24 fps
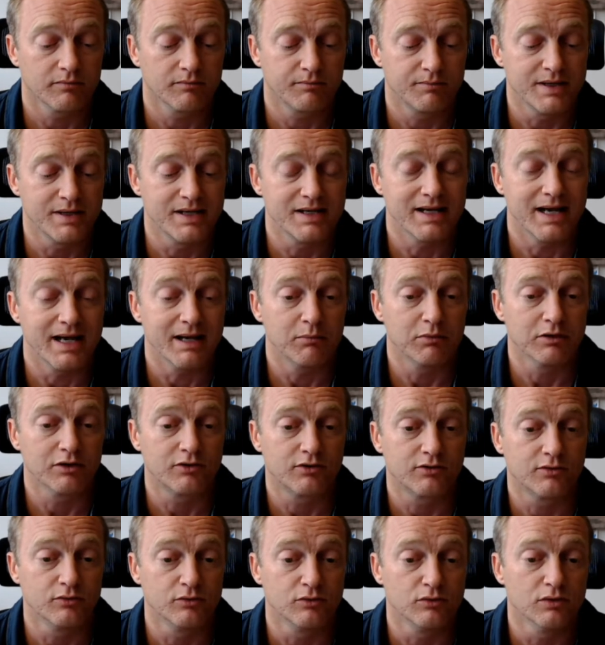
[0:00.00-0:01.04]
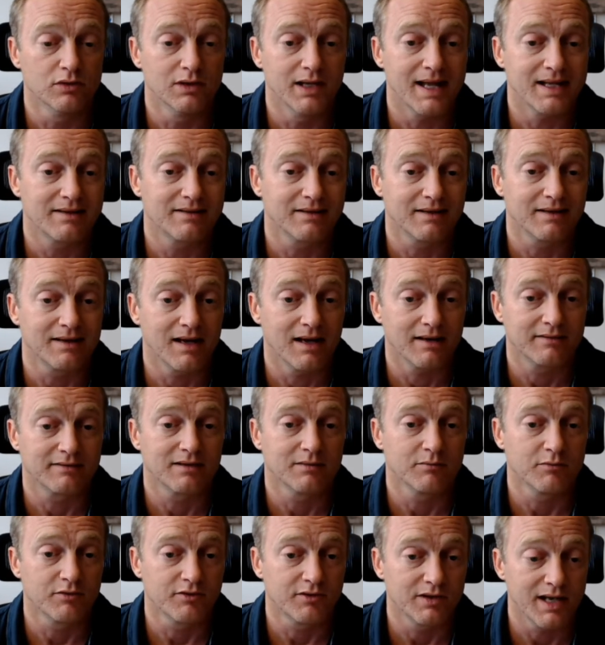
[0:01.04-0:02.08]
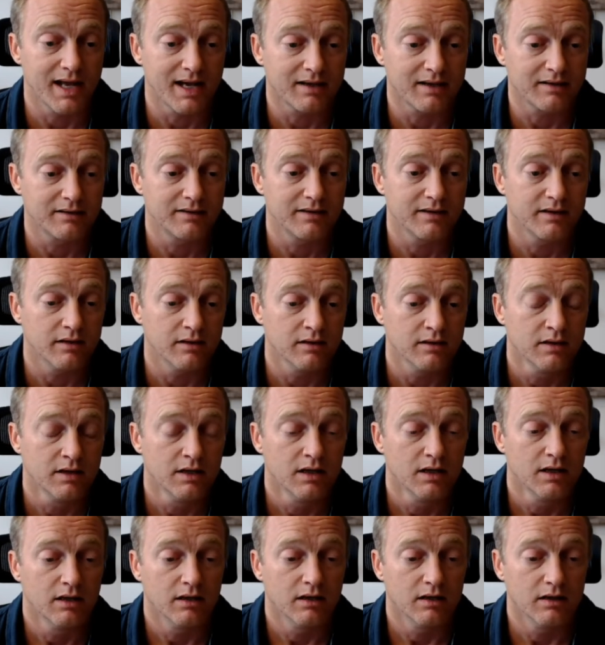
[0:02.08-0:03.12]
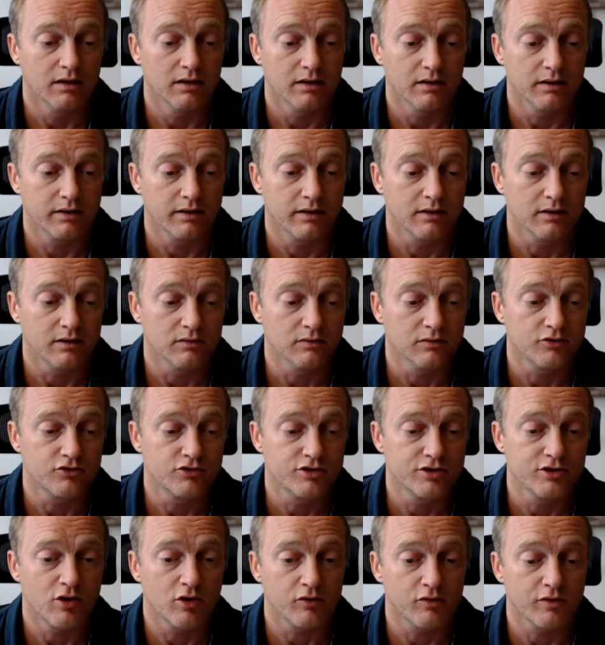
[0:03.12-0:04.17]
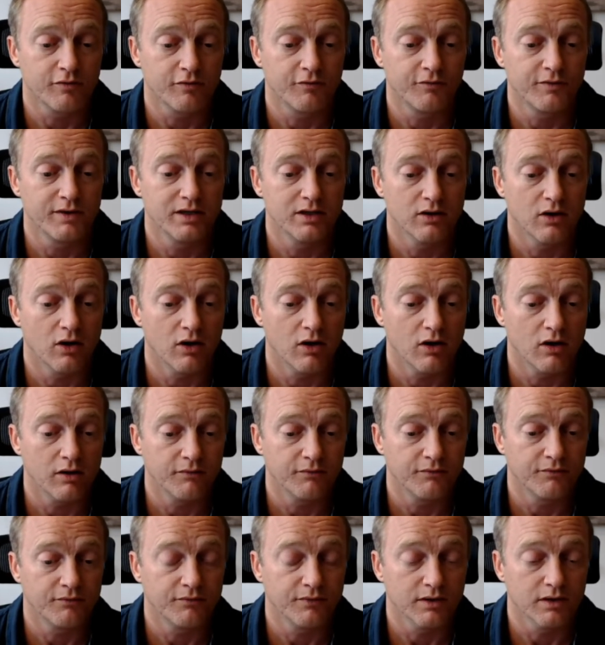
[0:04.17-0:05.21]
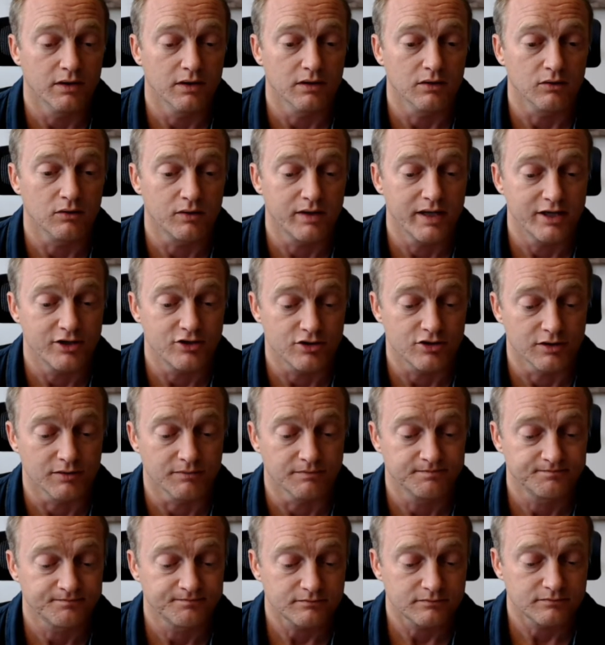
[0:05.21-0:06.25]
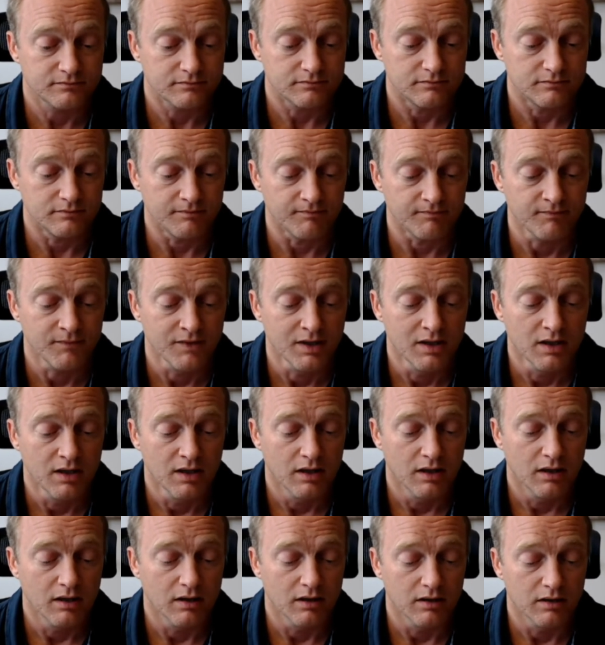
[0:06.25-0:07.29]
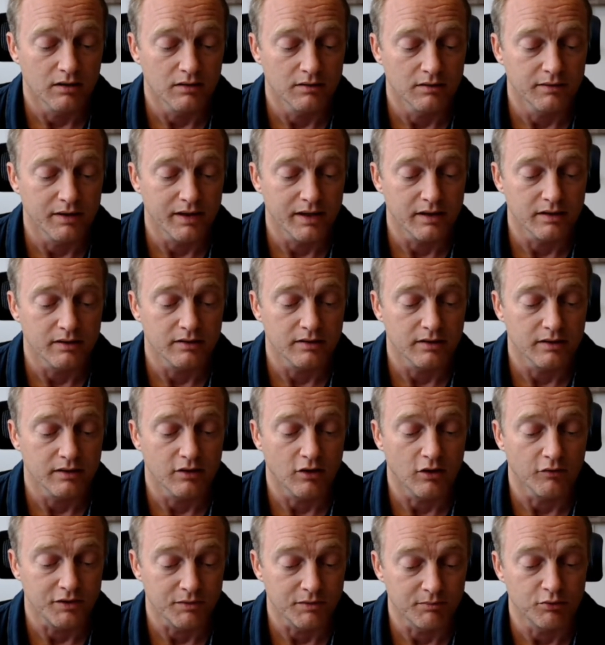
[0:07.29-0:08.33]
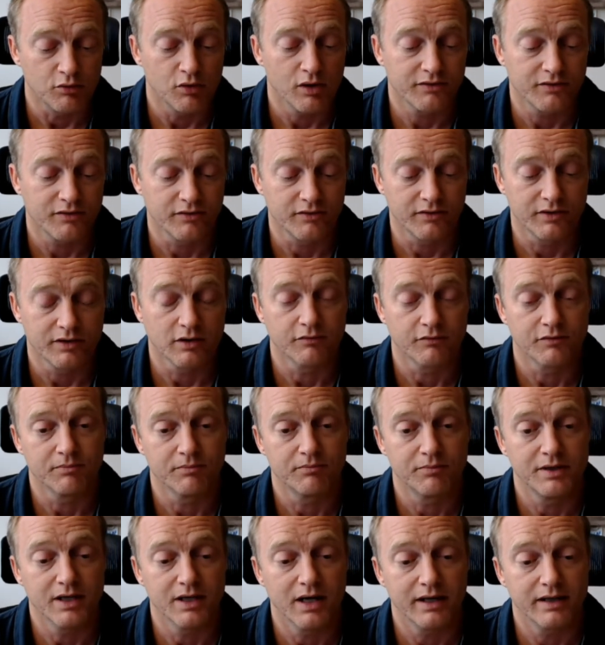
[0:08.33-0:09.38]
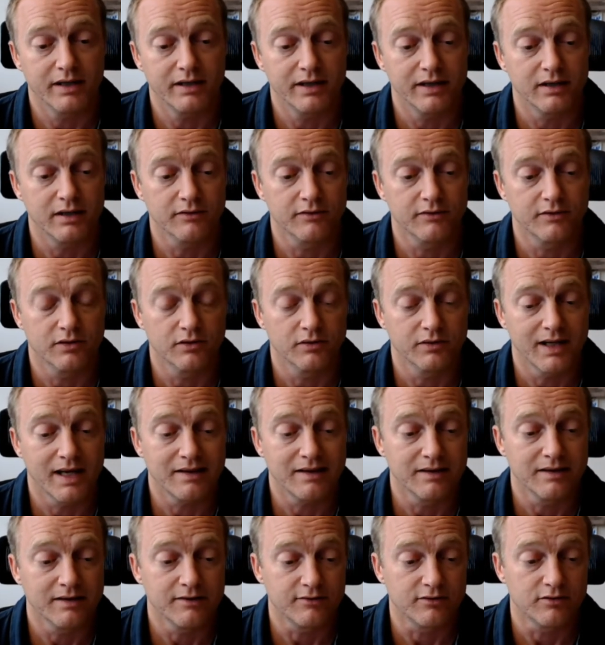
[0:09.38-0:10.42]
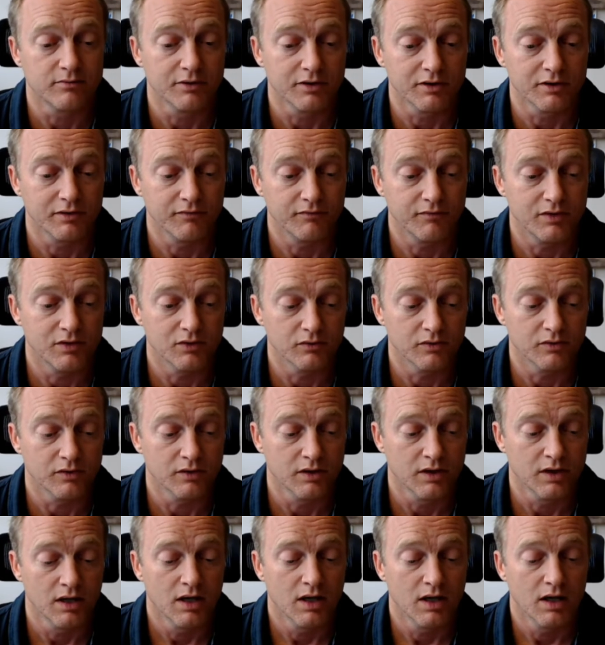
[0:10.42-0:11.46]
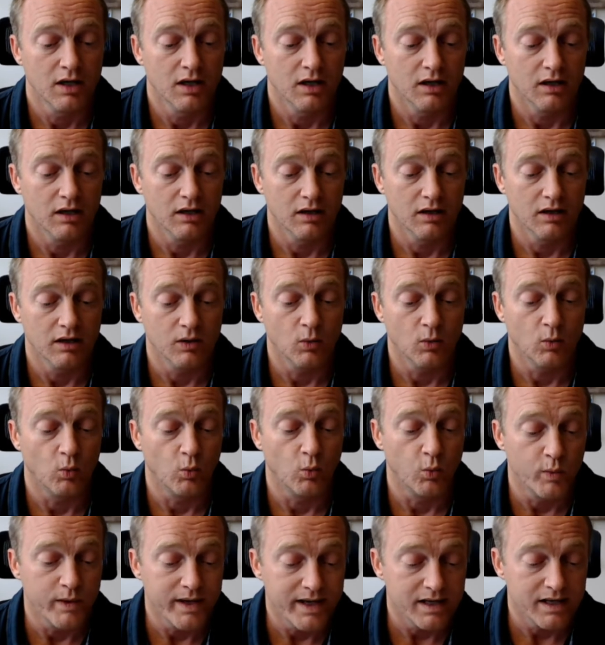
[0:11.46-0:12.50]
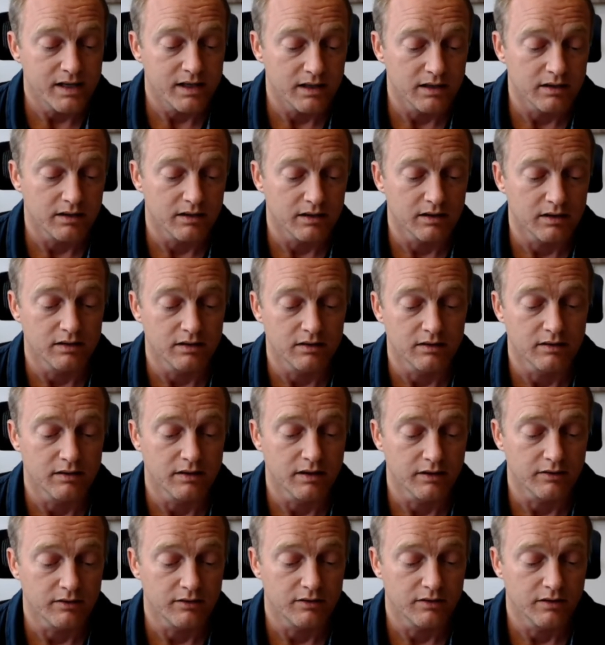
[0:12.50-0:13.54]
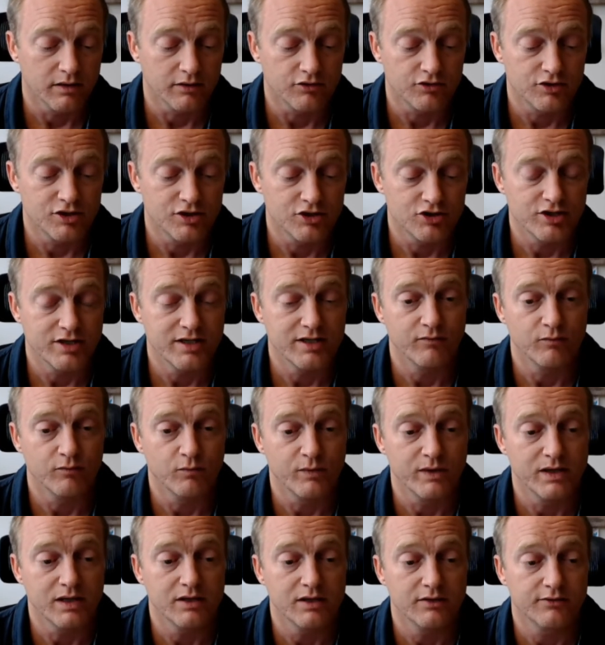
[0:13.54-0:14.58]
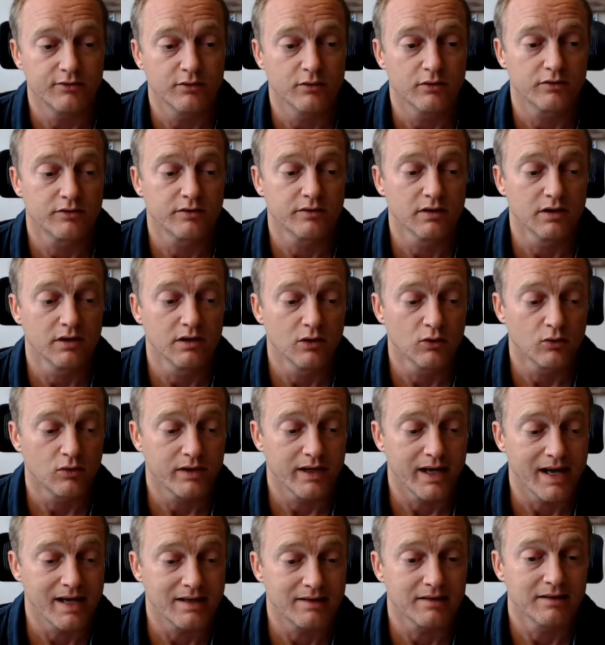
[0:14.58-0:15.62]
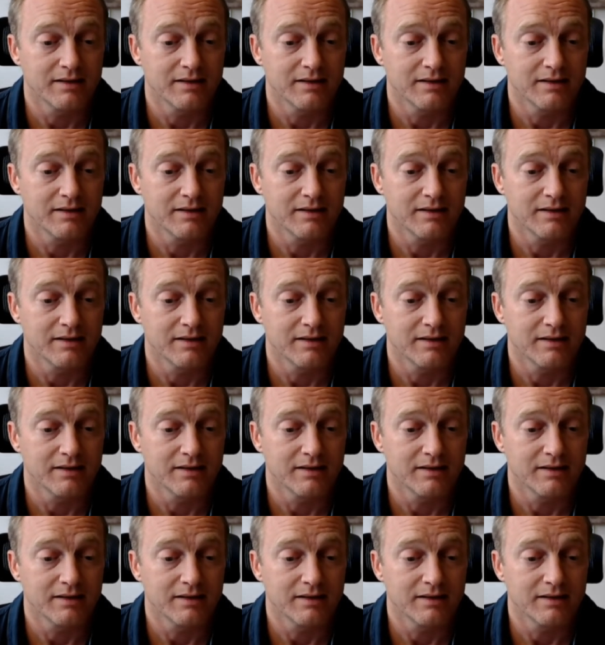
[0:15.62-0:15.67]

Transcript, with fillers: being able to let the customer select their, uh, you know, geography of uh, location uh, and uh, of the processing of the PI data. So that needs to be reviewed. Uh, we in, in at, at Shiji, we certainly look at